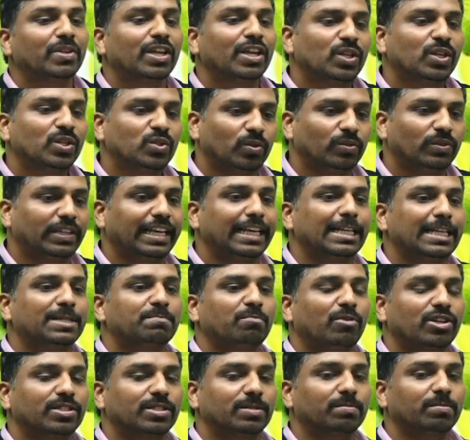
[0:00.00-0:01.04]
so there is
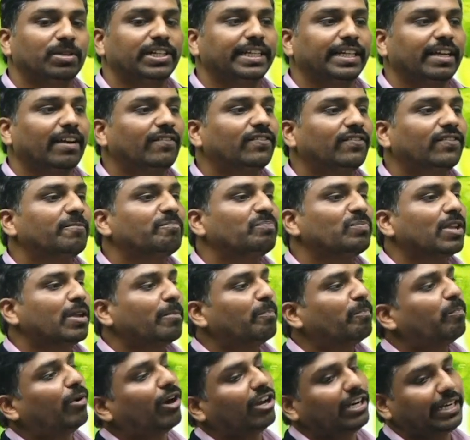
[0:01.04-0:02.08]
possibility of
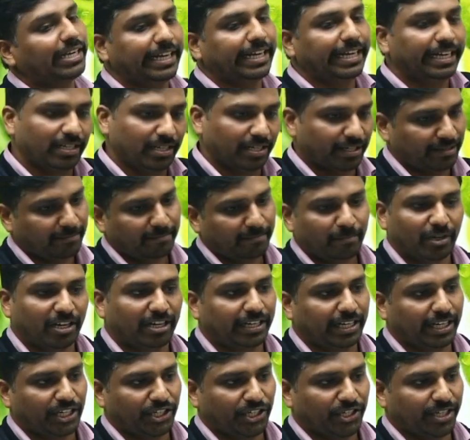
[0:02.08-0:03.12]

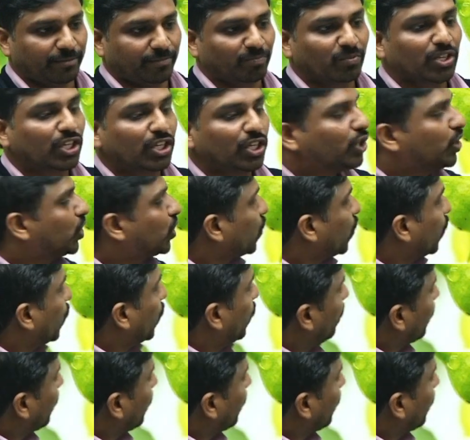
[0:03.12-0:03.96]
pollination. So